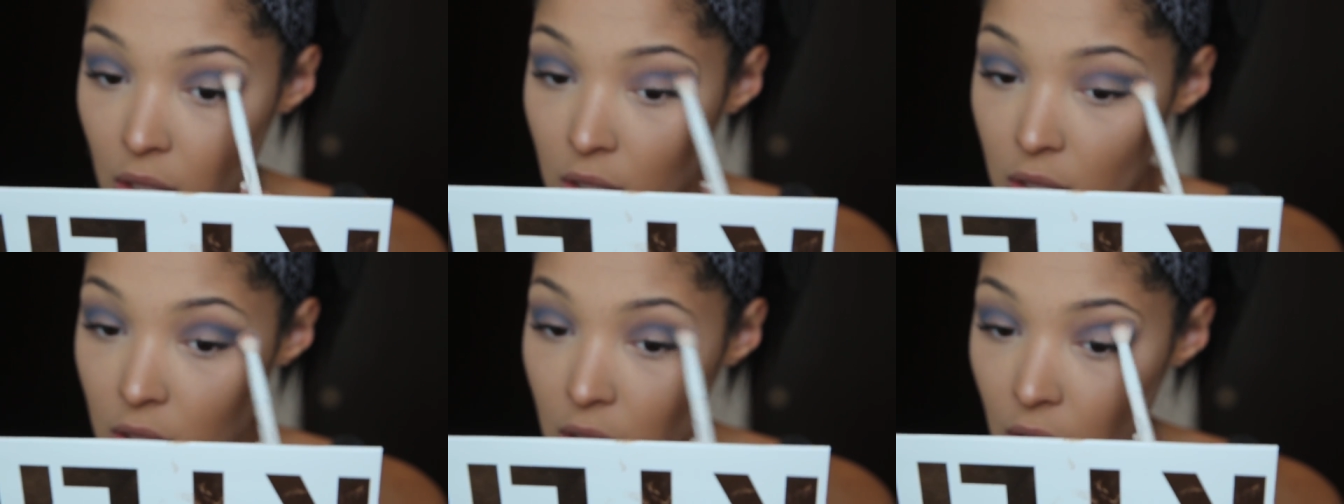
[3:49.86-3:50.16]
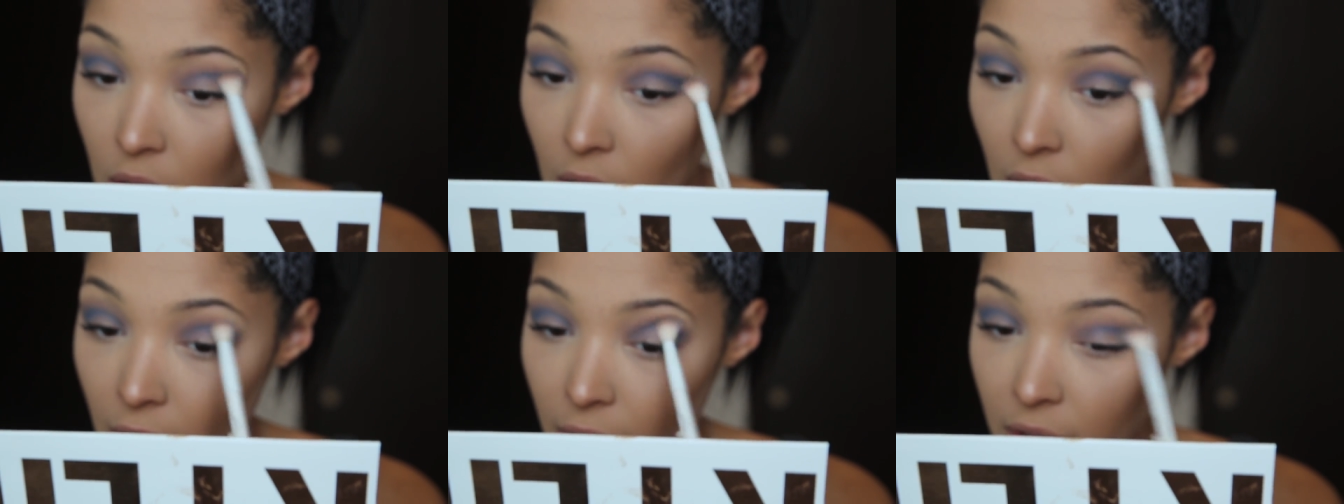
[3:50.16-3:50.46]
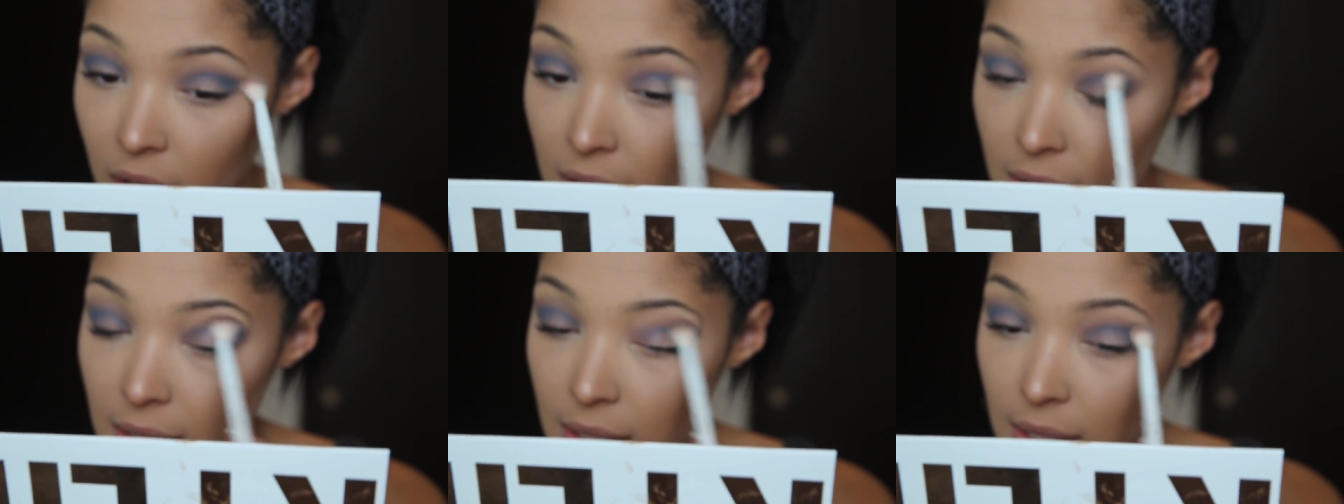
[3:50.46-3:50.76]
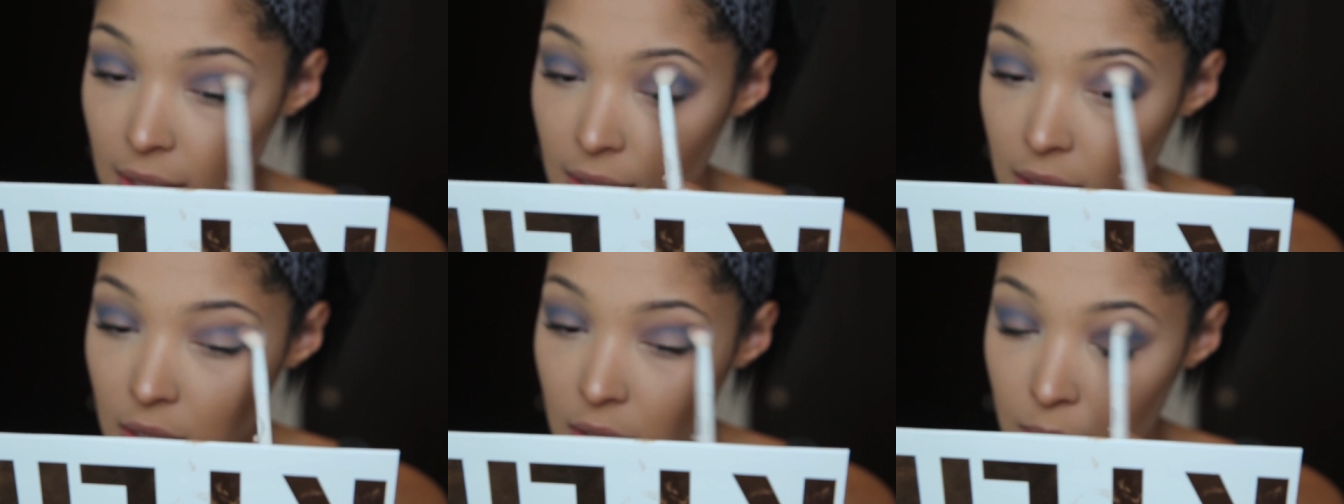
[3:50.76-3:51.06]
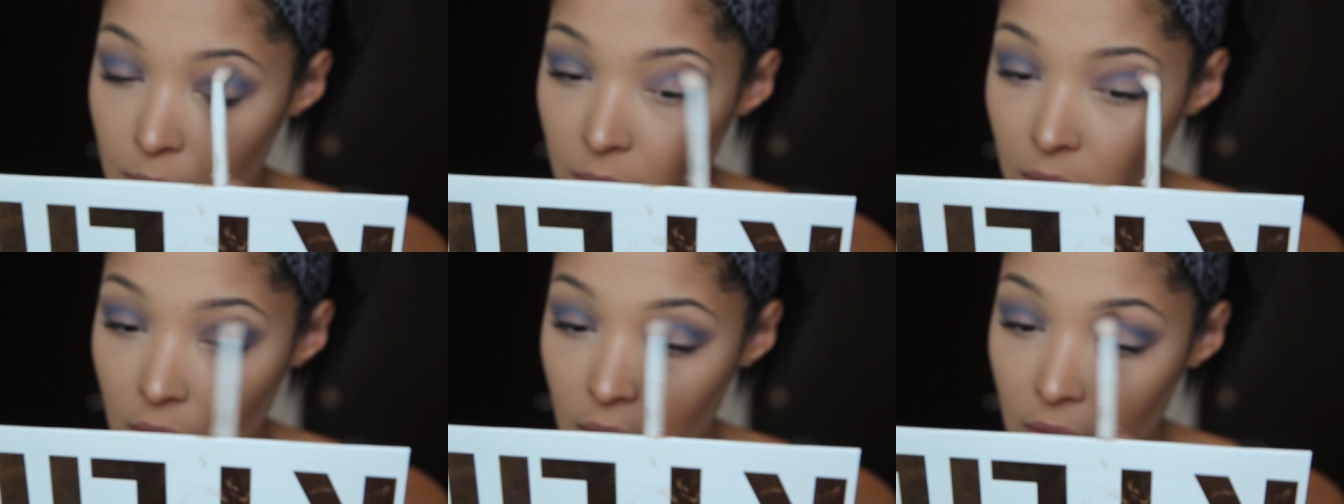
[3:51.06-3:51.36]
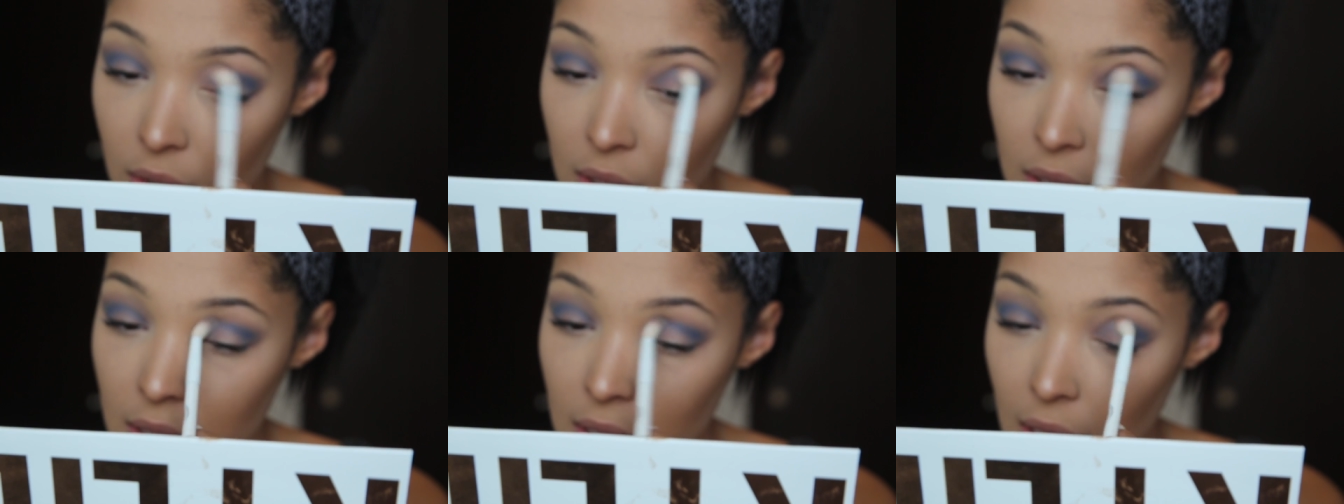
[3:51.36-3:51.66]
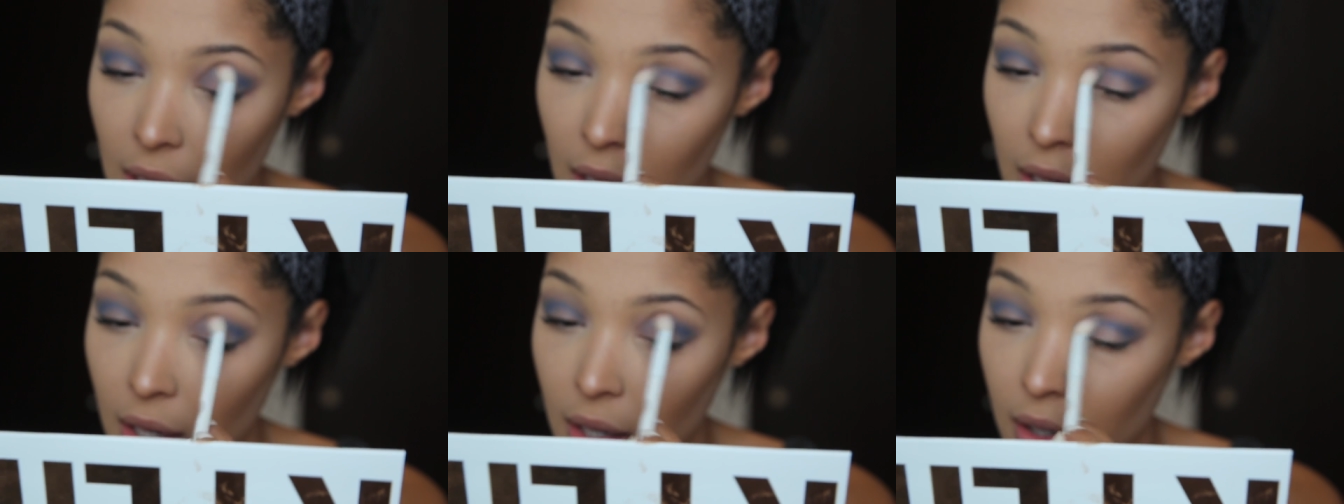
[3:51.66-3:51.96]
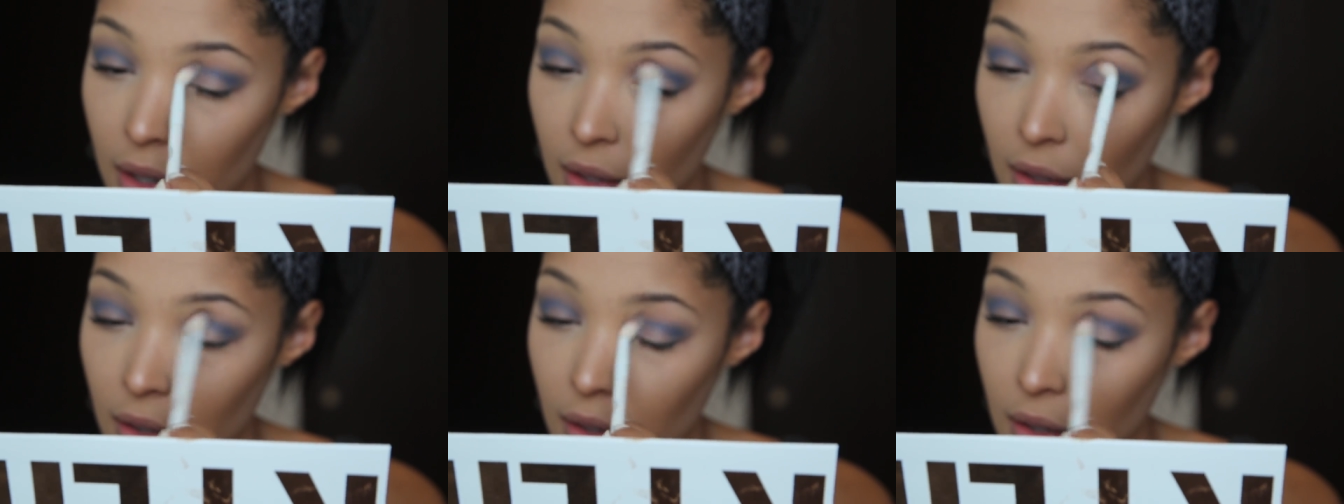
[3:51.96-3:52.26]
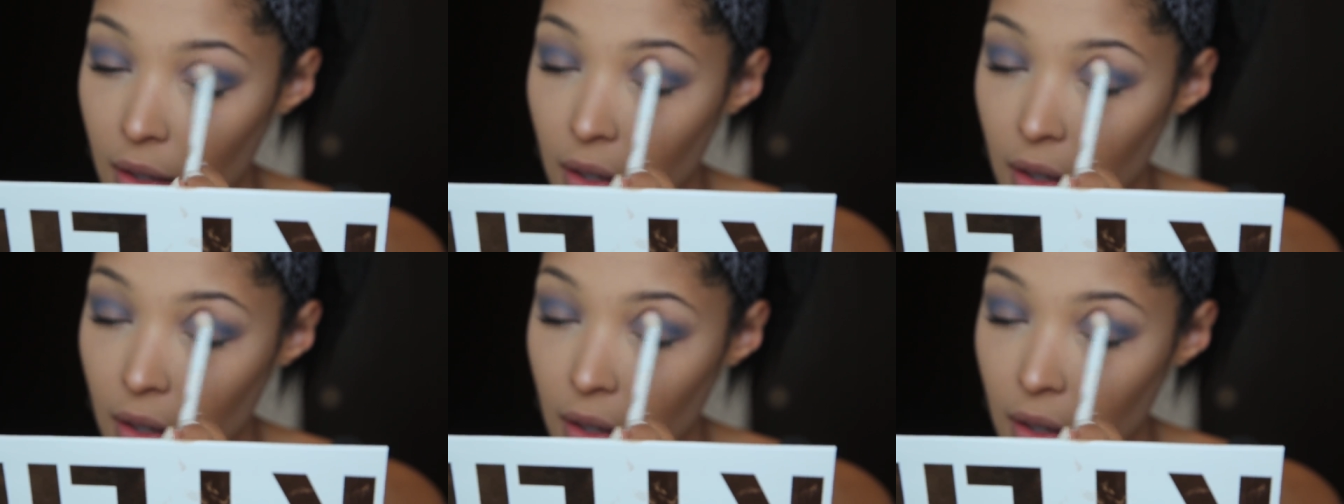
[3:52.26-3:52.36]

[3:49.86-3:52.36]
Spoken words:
So obviously, since blue is like